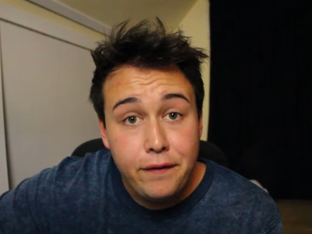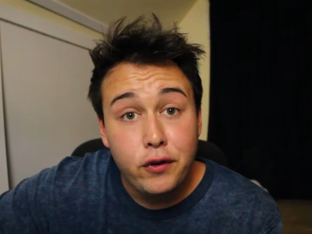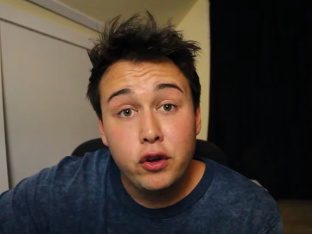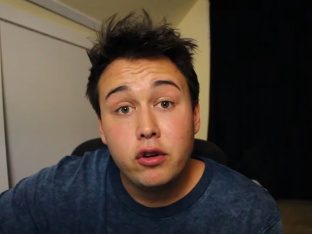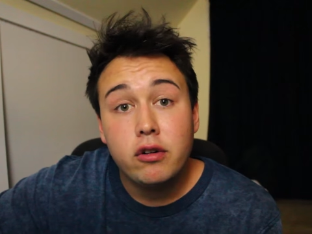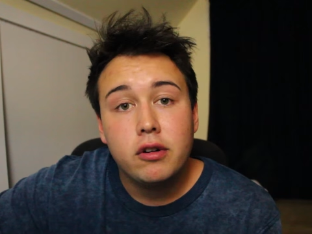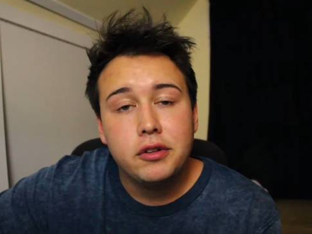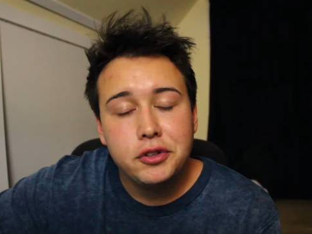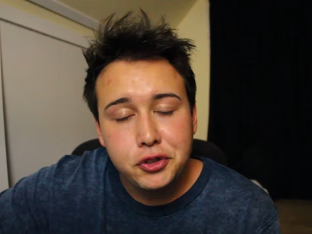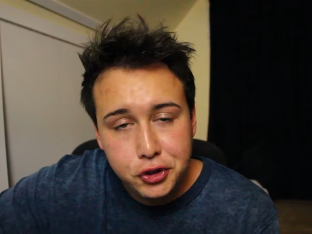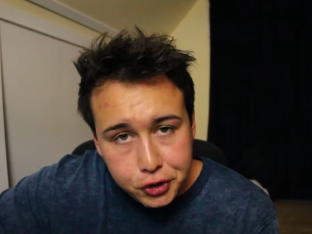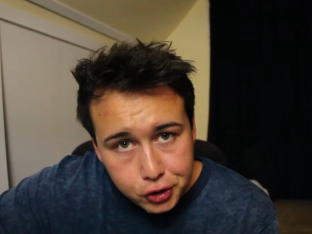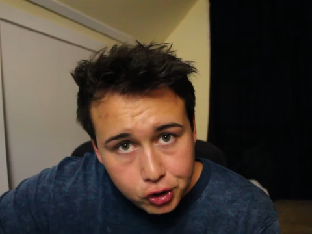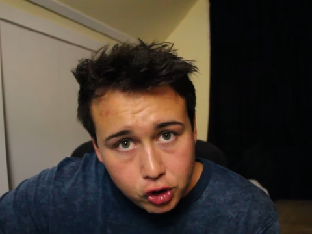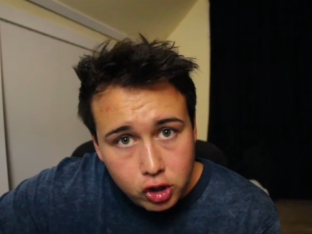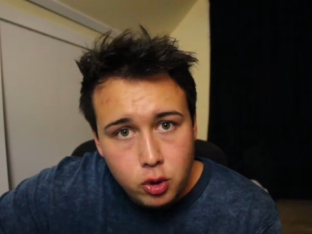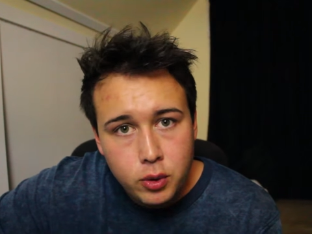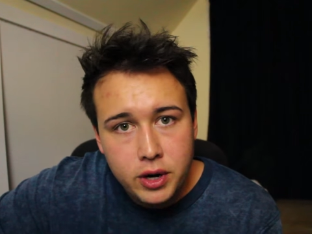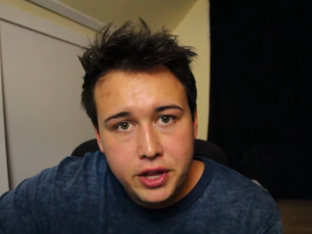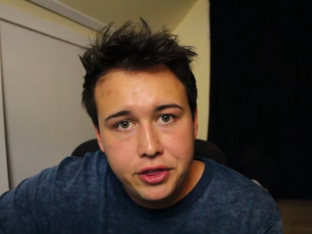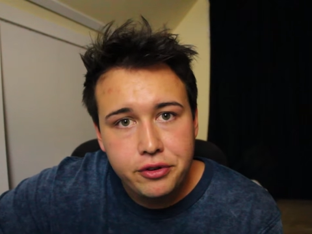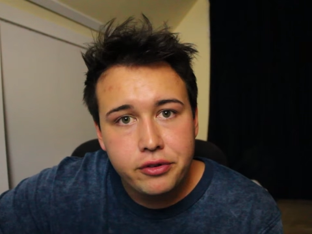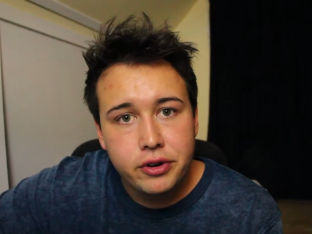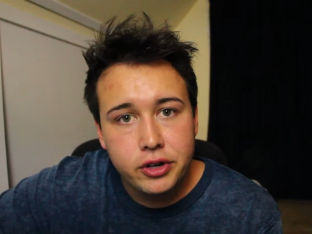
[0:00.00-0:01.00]
If you're
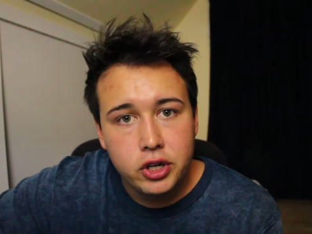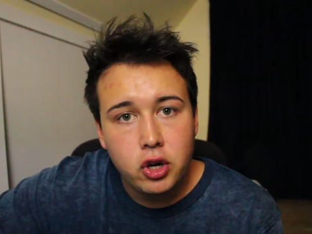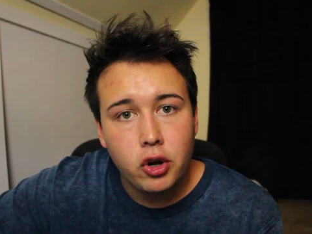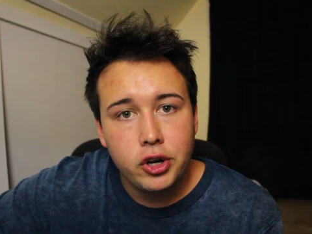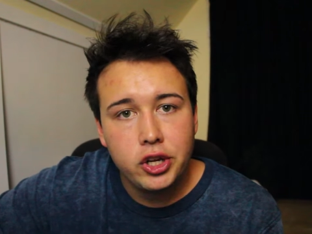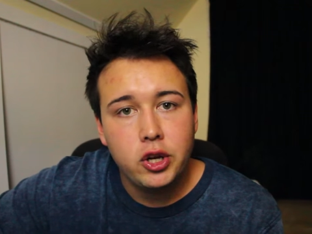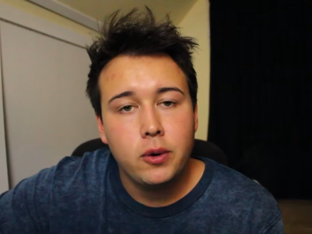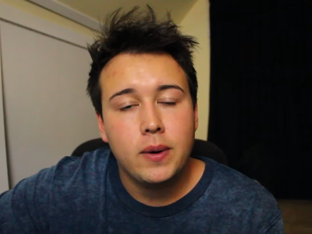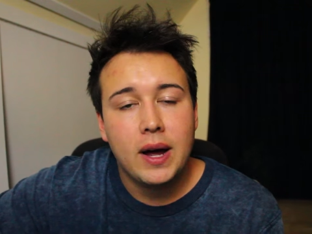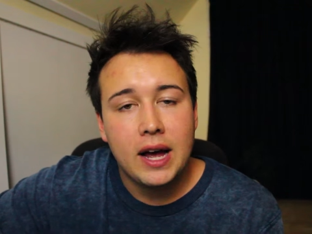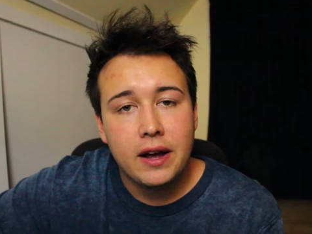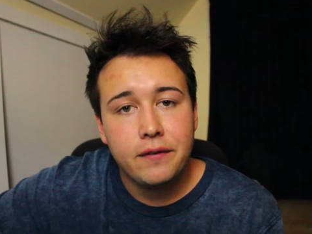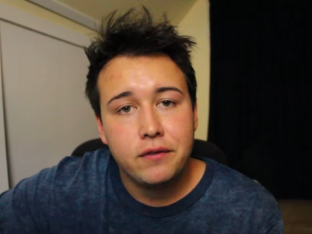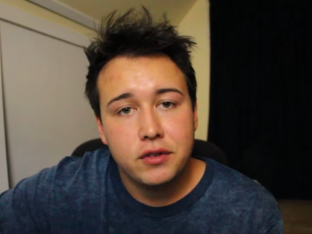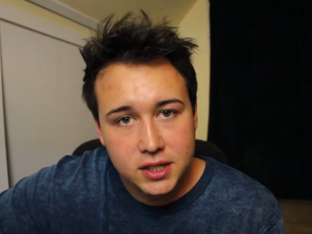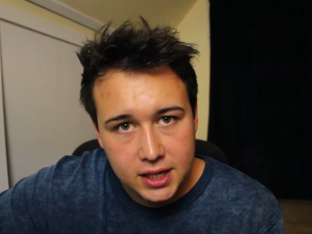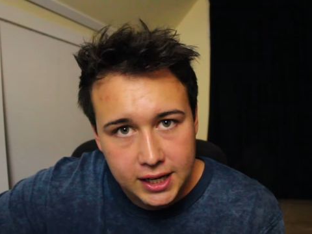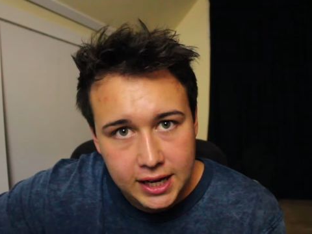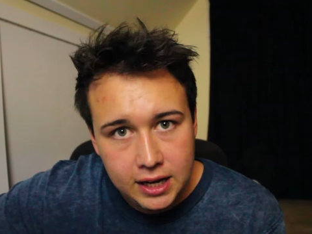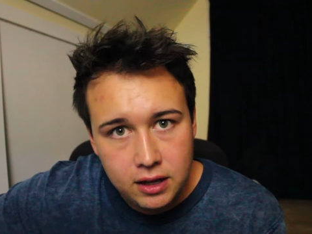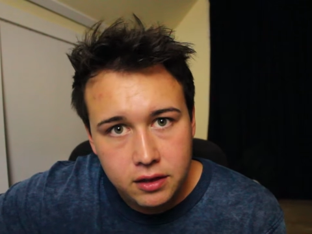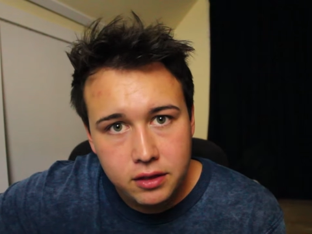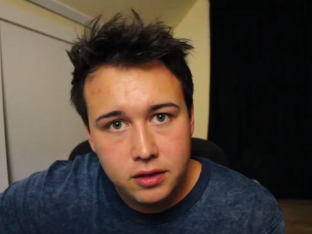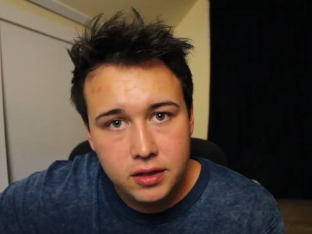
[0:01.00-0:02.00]
unsure whether or not you have
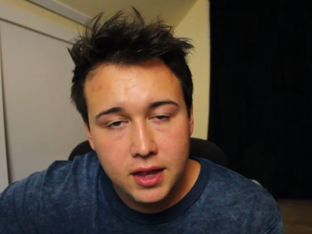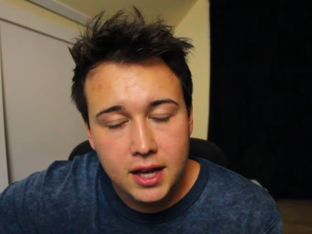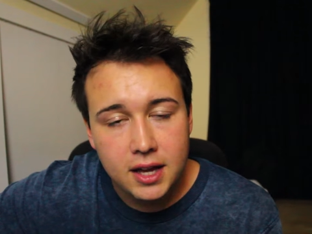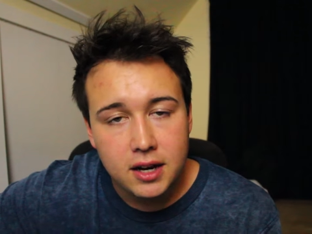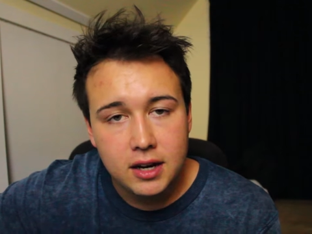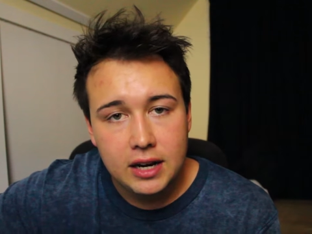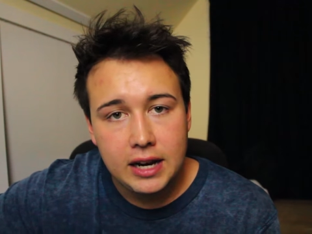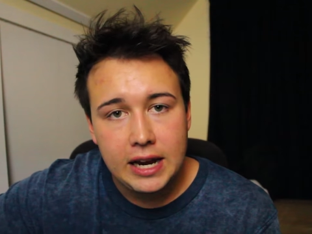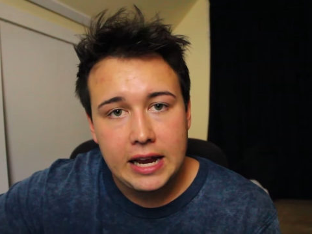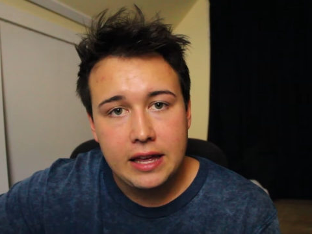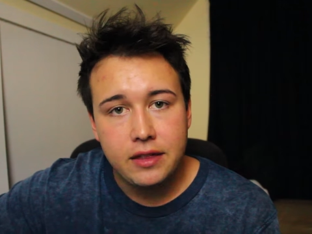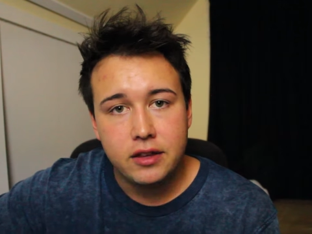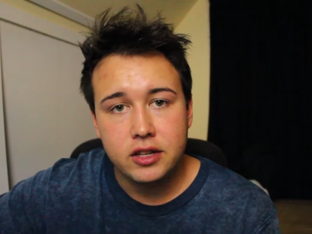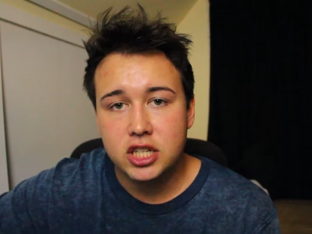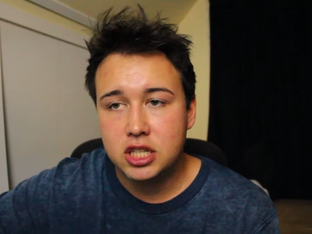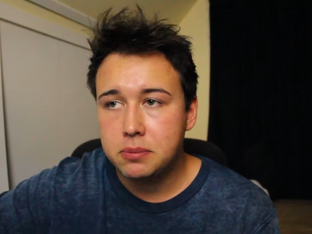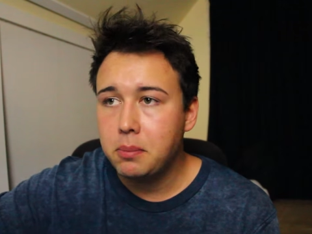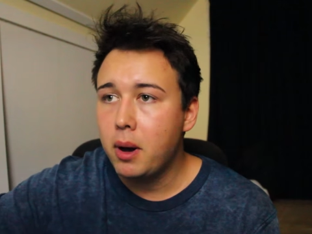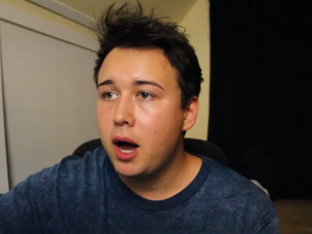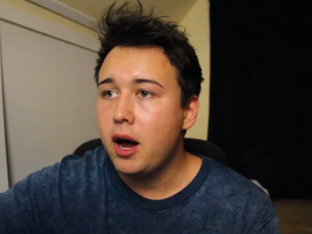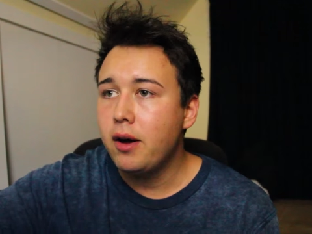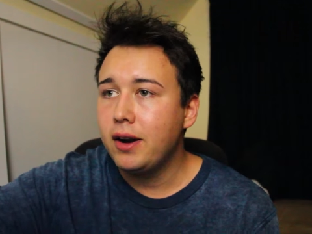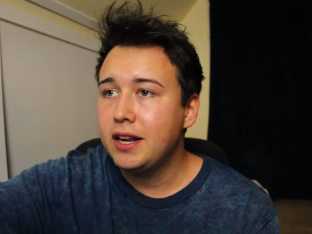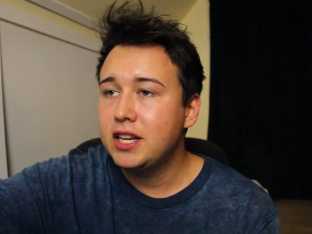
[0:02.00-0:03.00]
teeth, then either
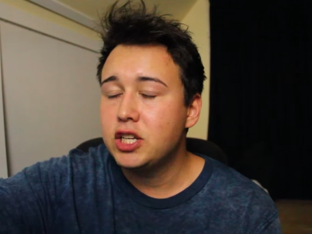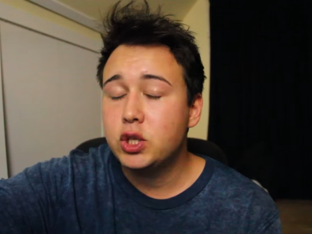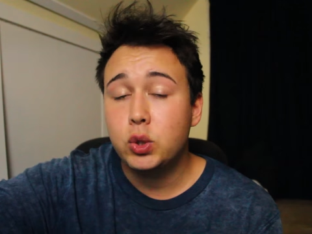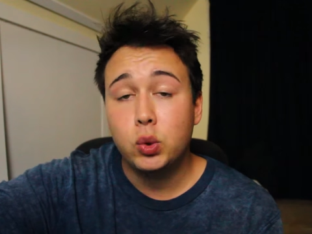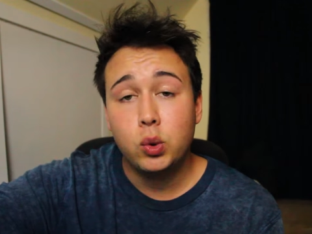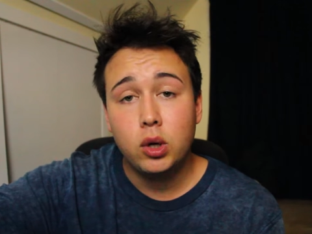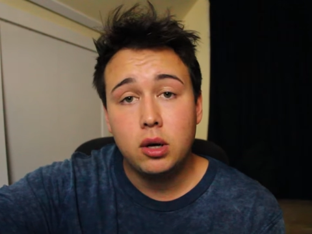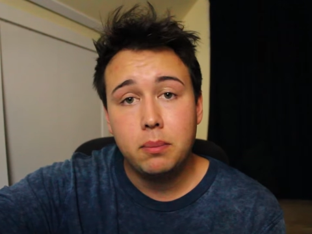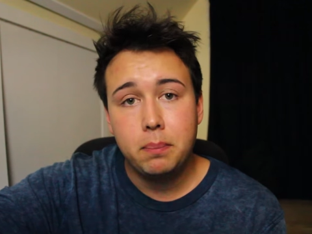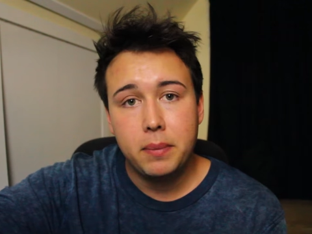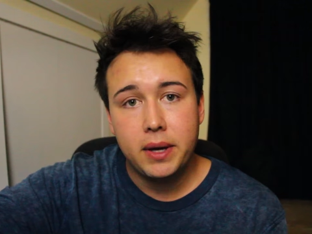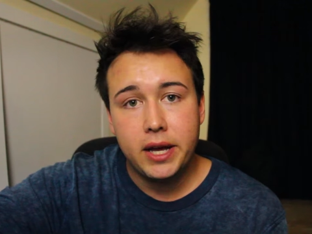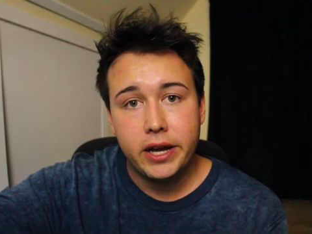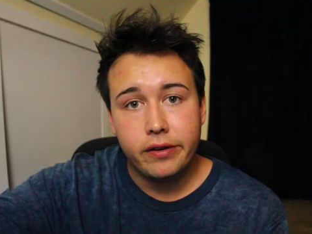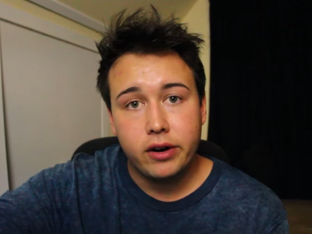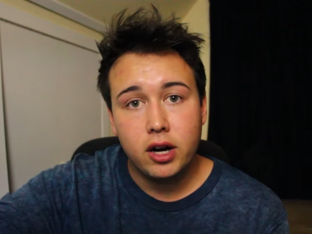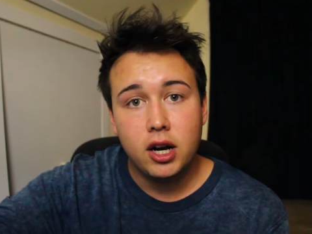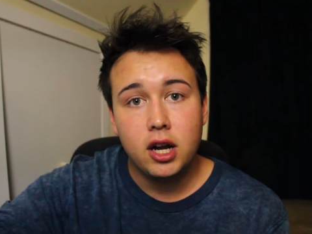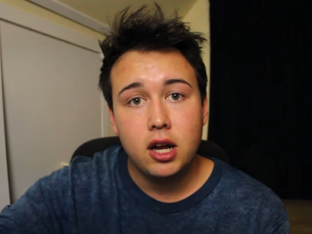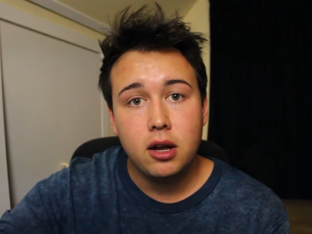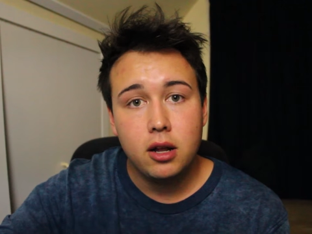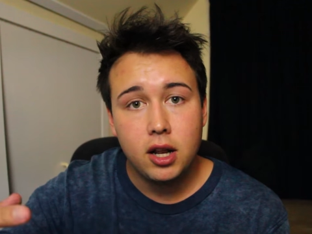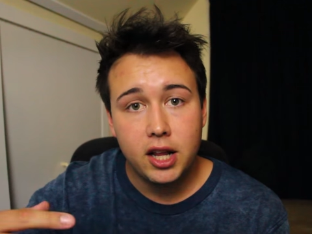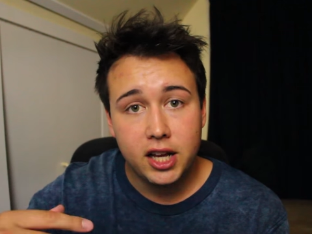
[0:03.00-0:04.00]
smile into a
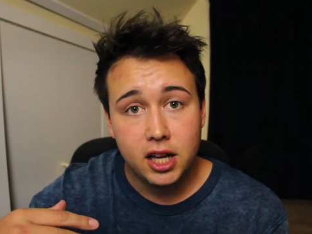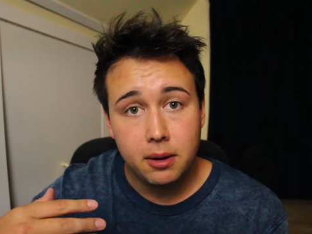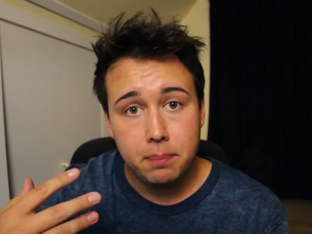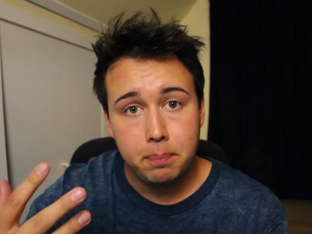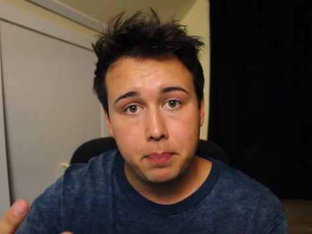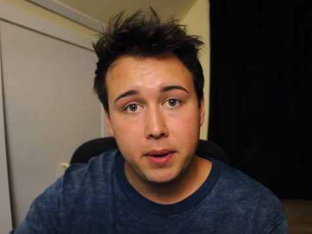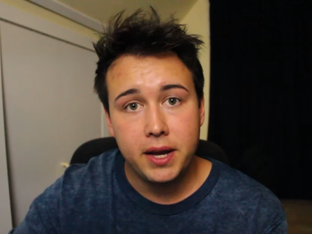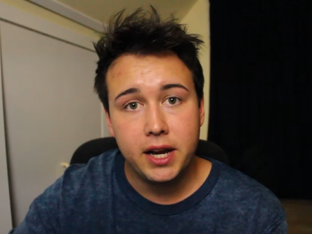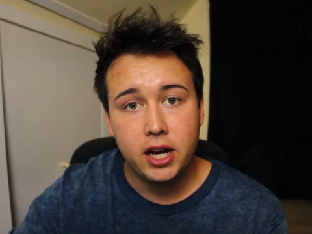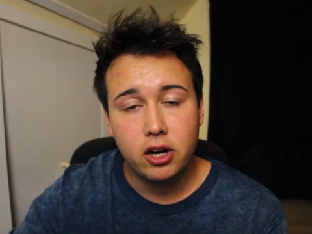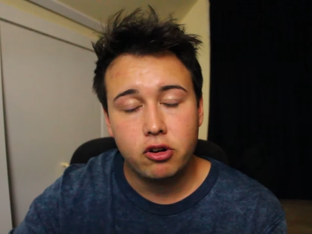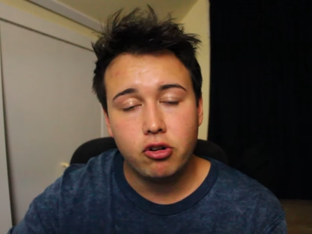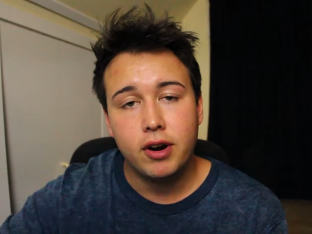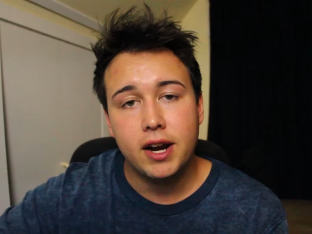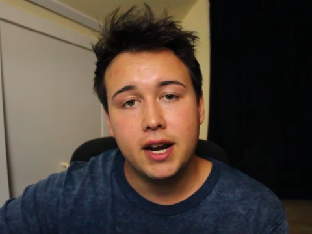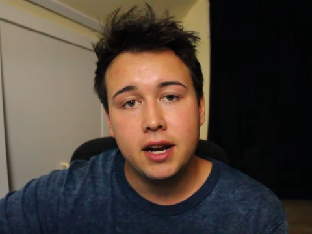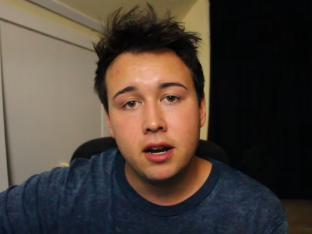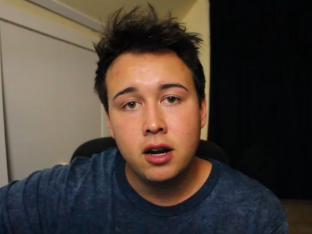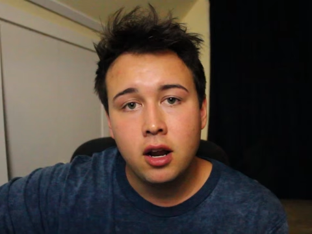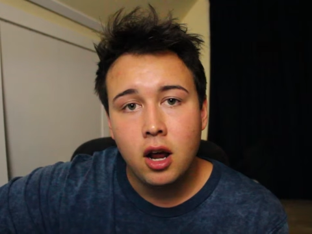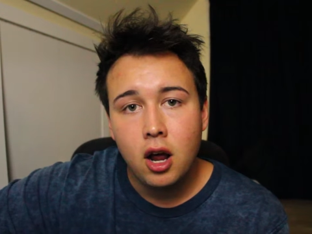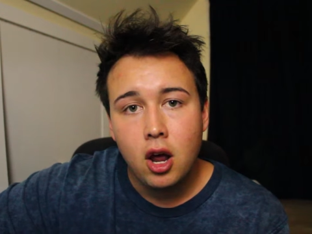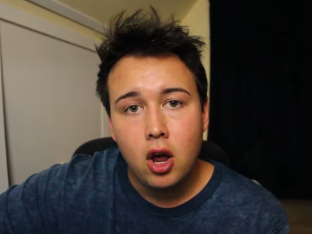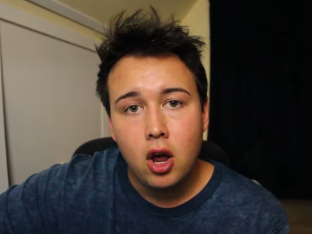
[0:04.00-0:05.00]
mirror like a big grin,